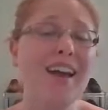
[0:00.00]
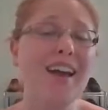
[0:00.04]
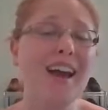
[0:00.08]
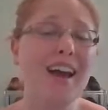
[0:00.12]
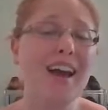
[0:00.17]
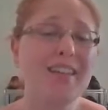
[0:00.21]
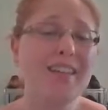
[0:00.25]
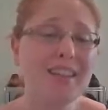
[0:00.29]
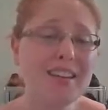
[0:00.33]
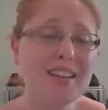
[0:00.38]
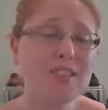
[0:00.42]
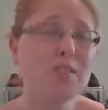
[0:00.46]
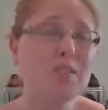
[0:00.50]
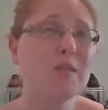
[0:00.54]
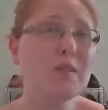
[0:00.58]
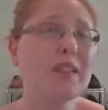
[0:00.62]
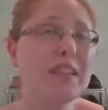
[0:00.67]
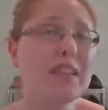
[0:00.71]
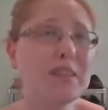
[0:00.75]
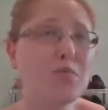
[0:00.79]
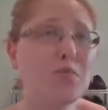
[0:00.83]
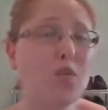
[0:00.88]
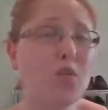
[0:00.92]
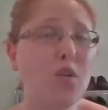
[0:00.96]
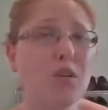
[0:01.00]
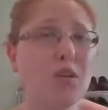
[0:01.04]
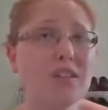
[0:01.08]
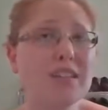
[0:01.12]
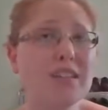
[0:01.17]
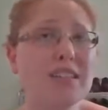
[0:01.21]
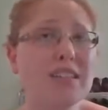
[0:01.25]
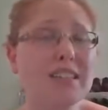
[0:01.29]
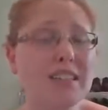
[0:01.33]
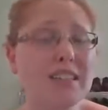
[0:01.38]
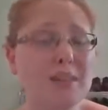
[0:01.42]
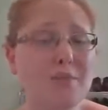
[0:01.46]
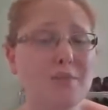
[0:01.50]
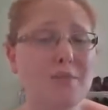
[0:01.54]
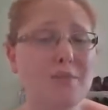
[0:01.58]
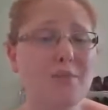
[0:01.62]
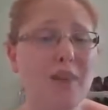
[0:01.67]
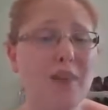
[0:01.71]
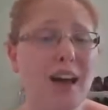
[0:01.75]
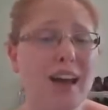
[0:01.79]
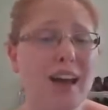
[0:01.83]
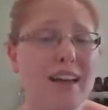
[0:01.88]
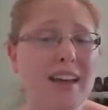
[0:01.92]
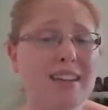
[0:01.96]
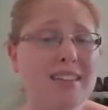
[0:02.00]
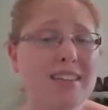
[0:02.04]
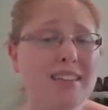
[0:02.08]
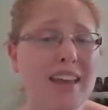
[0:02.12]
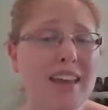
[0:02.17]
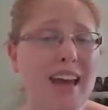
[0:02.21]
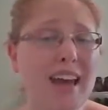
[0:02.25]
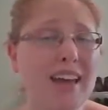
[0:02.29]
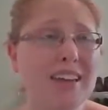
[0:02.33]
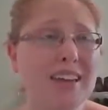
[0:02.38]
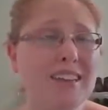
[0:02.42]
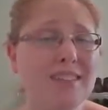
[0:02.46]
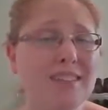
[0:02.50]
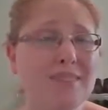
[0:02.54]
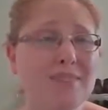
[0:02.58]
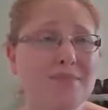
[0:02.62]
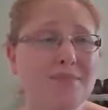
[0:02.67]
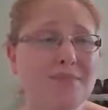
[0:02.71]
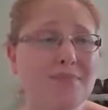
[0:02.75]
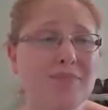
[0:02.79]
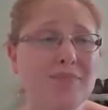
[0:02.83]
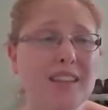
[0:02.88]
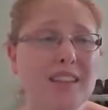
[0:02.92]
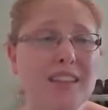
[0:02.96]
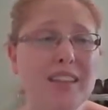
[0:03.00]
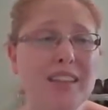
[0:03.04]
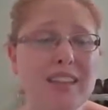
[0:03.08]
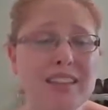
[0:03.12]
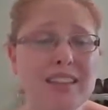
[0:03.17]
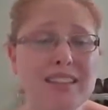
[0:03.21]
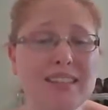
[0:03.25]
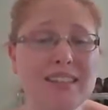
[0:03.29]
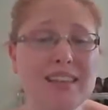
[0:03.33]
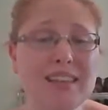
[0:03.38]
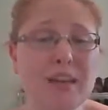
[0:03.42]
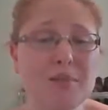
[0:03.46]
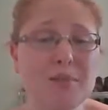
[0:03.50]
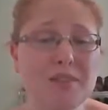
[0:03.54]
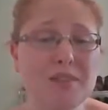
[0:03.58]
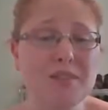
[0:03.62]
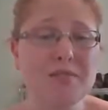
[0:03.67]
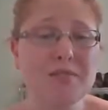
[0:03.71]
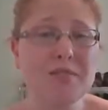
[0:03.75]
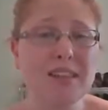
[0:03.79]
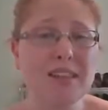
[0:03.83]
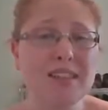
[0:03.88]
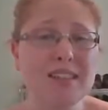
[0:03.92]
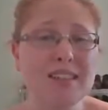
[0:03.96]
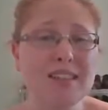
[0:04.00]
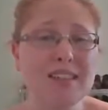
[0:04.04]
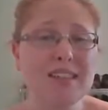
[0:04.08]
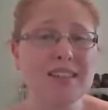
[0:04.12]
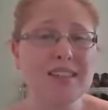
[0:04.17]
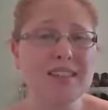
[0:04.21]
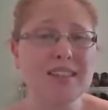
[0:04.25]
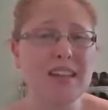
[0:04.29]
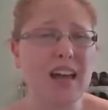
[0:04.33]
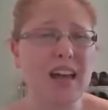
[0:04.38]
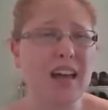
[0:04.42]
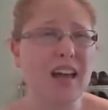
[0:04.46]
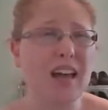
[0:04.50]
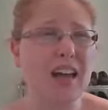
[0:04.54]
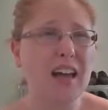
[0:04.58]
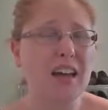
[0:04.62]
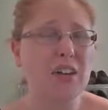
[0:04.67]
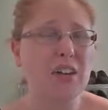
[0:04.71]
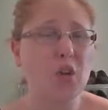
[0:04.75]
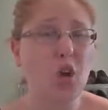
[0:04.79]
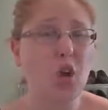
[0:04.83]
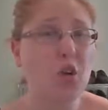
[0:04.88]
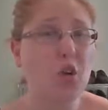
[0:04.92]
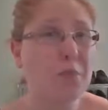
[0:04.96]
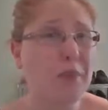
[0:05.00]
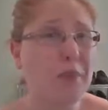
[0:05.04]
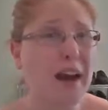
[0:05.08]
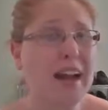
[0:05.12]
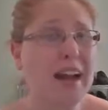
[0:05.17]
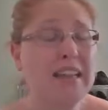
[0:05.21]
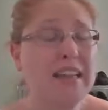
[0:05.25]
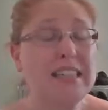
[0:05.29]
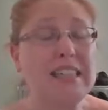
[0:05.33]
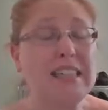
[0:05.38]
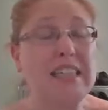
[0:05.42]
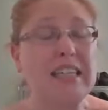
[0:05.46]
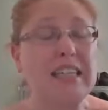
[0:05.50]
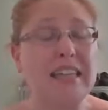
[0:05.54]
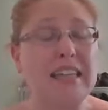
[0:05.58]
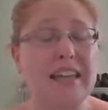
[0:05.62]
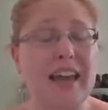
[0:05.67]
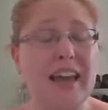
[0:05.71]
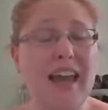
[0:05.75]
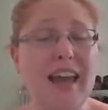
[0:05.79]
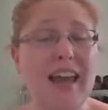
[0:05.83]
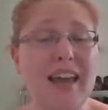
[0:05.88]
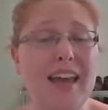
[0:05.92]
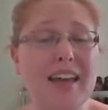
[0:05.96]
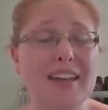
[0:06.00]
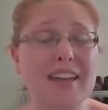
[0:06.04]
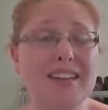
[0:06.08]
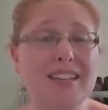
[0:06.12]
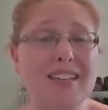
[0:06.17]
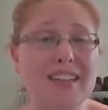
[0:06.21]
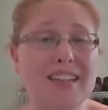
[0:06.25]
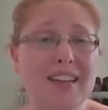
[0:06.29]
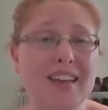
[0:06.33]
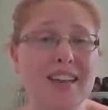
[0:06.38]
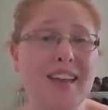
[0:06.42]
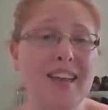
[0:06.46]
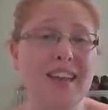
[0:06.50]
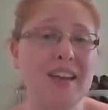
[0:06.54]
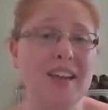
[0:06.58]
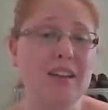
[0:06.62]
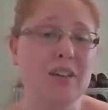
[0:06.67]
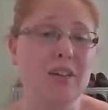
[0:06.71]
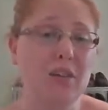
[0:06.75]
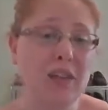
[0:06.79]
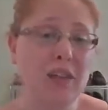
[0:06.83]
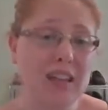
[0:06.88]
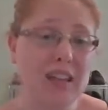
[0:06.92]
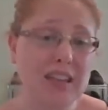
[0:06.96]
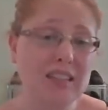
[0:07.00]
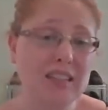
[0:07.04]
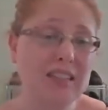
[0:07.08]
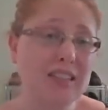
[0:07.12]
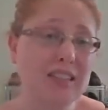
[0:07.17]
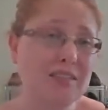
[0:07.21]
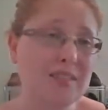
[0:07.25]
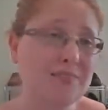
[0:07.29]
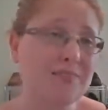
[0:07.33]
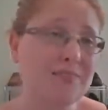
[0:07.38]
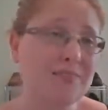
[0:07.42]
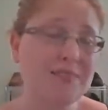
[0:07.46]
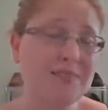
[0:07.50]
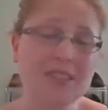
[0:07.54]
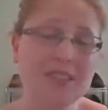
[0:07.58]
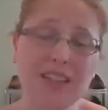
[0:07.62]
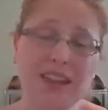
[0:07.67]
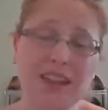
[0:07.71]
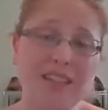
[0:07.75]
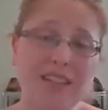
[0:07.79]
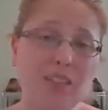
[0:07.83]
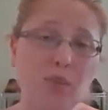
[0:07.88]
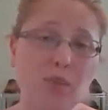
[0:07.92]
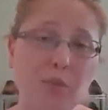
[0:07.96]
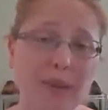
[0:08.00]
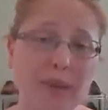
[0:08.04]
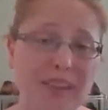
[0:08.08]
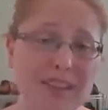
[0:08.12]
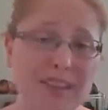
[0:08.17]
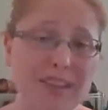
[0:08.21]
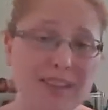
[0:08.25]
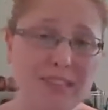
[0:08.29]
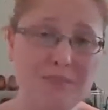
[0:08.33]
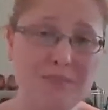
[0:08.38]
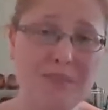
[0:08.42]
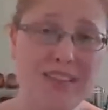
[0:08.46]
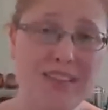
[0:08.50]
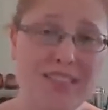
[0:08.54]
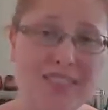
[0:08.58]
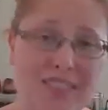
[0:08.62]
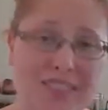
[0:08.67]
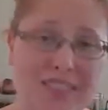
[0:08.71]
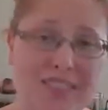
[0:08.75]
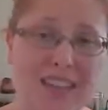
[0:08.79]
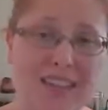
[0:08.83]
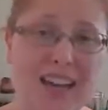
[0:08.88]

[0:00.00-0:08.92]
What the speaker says: I think it's really important to keep in mind that these types of pledges are non-binding, and in the weeks and months to